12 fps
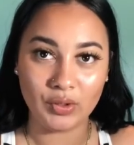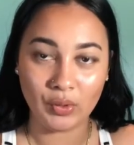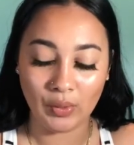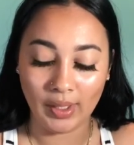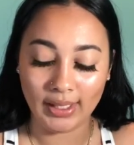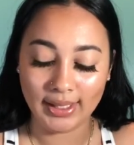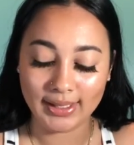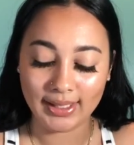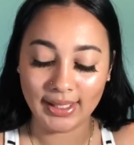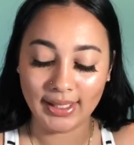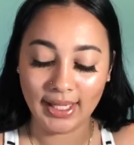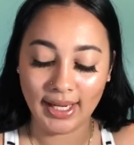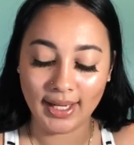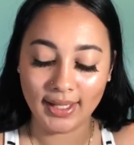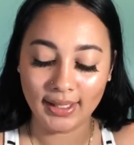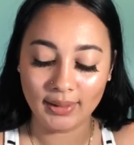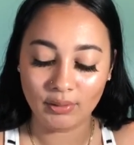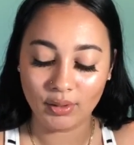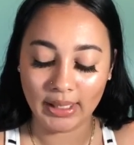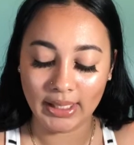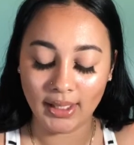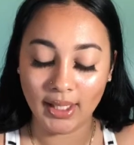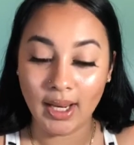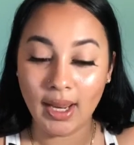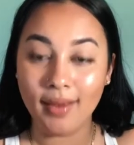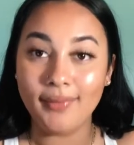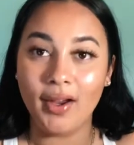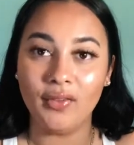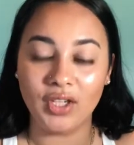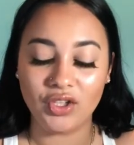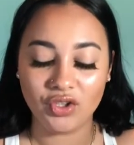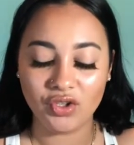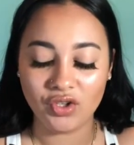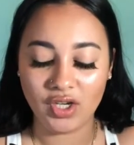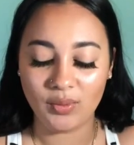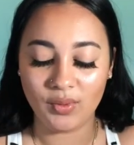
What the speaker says: oily skin. I got it in my foundation shade,